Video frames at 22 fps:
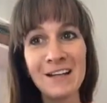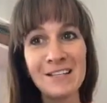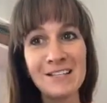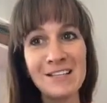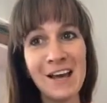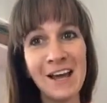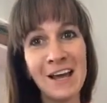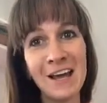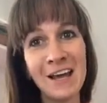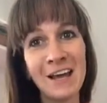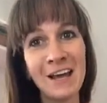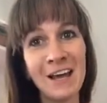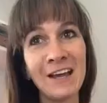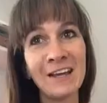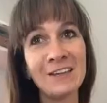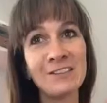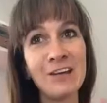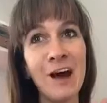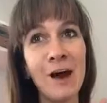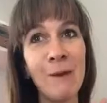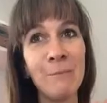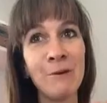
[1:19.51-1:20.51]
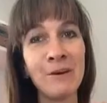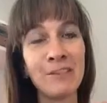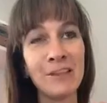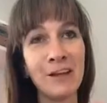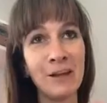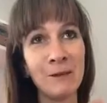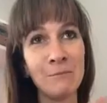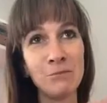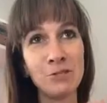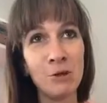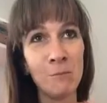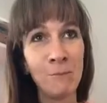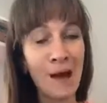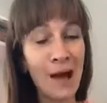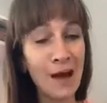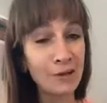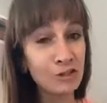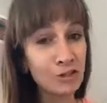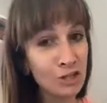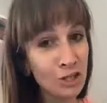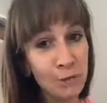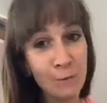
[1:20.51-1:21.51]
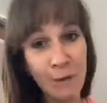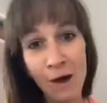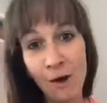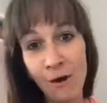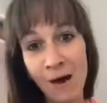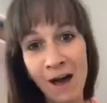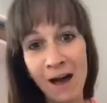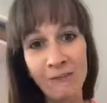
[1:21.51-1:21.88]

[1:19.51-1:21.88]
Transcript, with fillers: take a topic that I'm so passionate about,